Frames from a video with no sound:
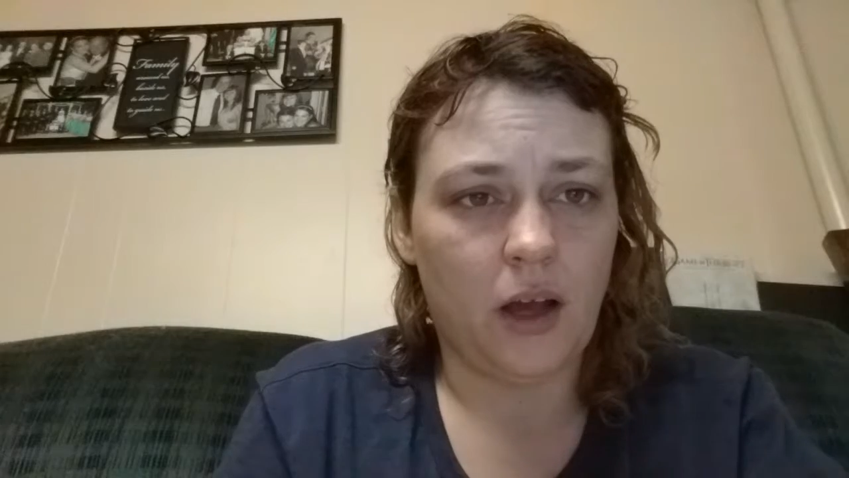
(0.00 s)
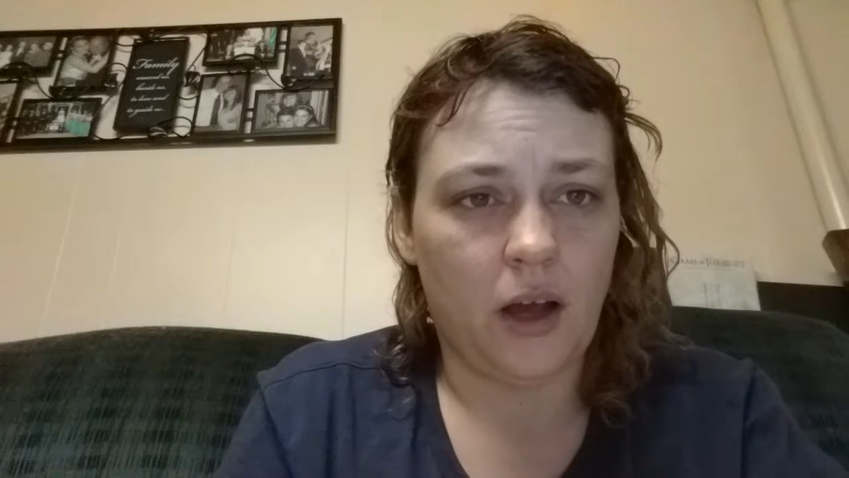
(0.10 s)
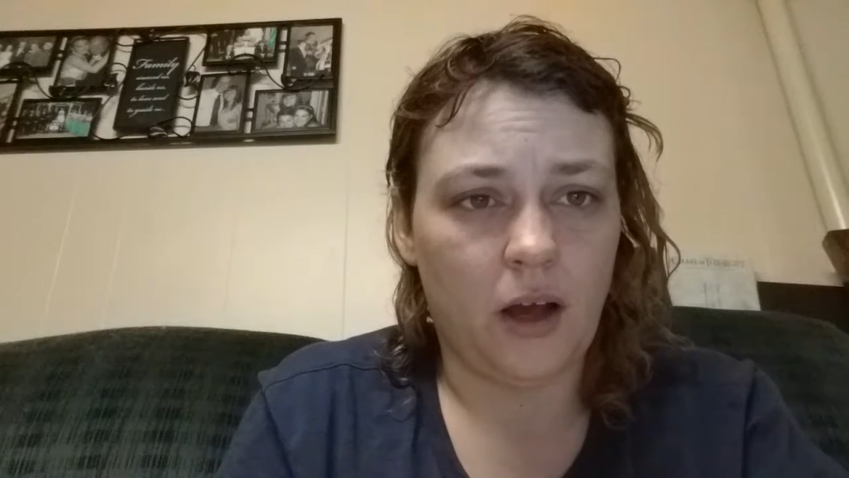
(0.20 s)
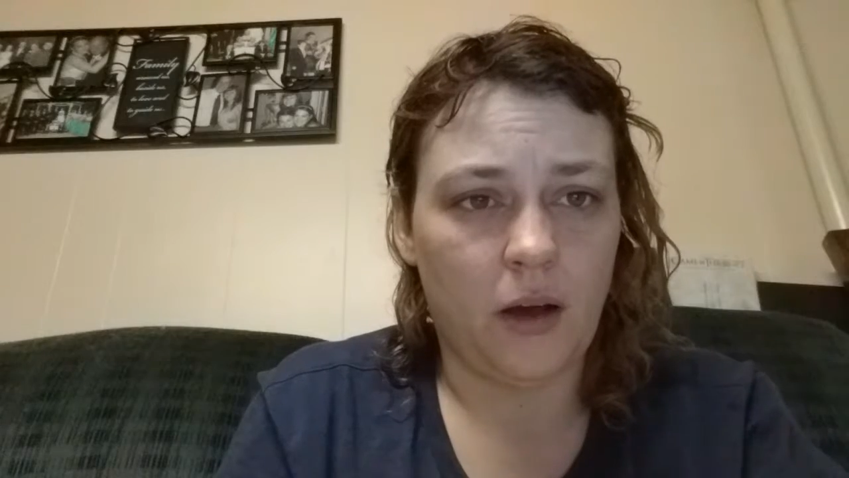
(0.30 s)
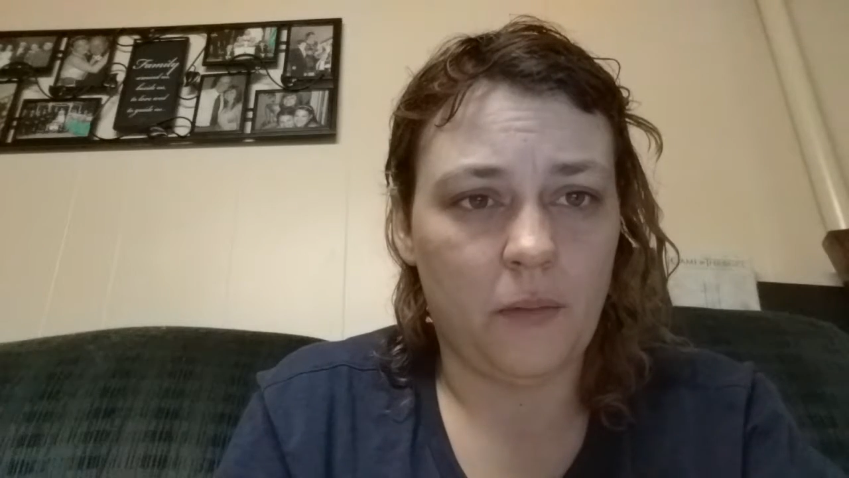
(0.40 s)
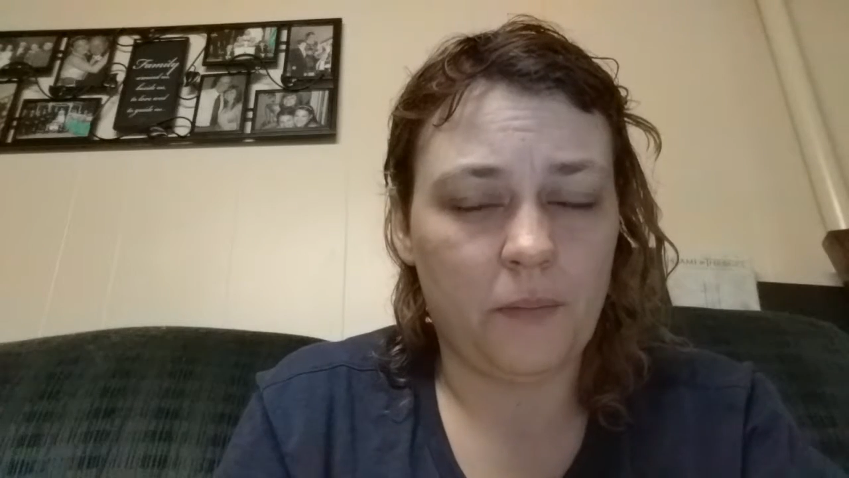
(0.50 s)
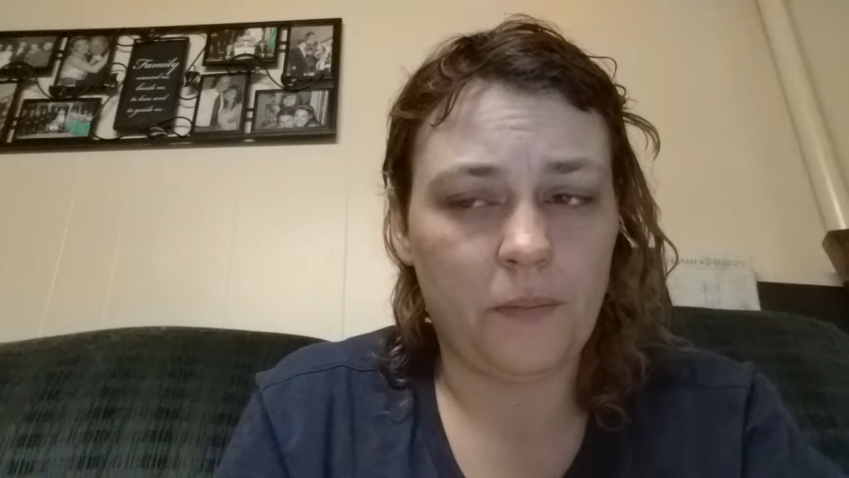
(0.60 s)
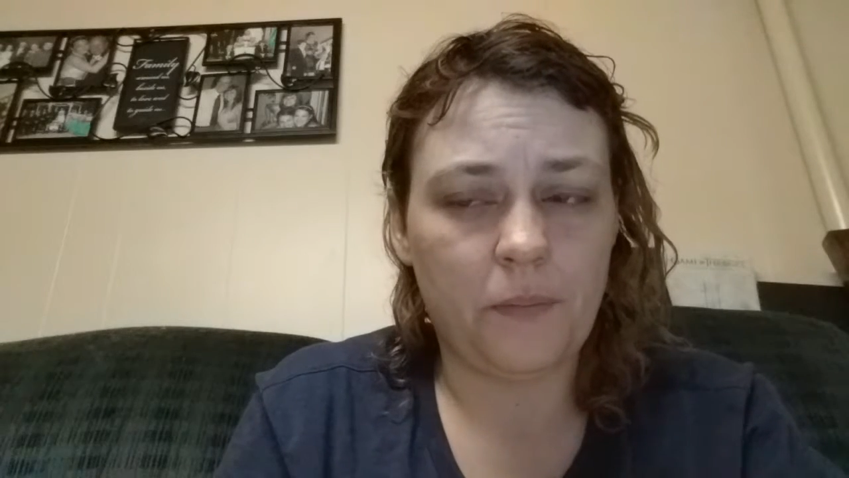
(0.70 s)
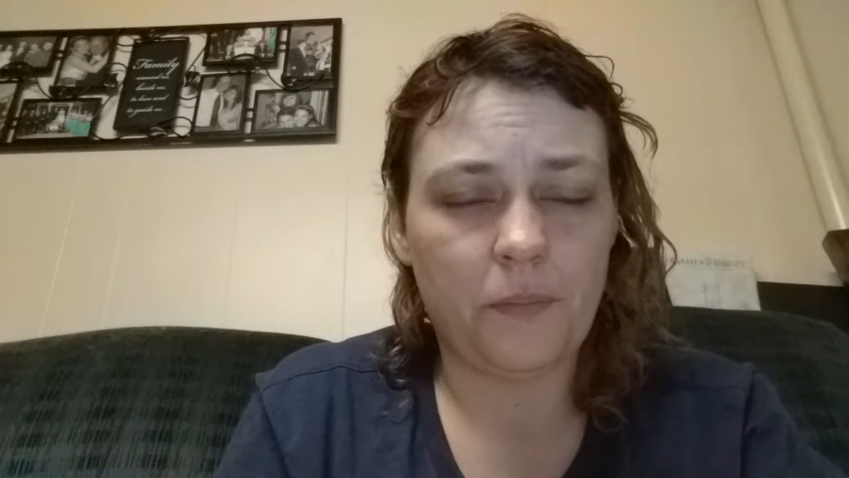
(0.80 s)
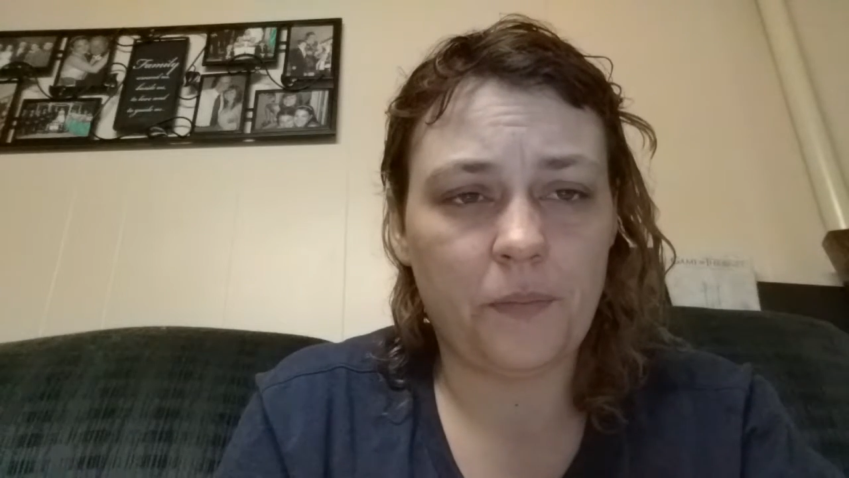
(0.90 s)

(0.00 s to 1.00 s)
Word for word: Um,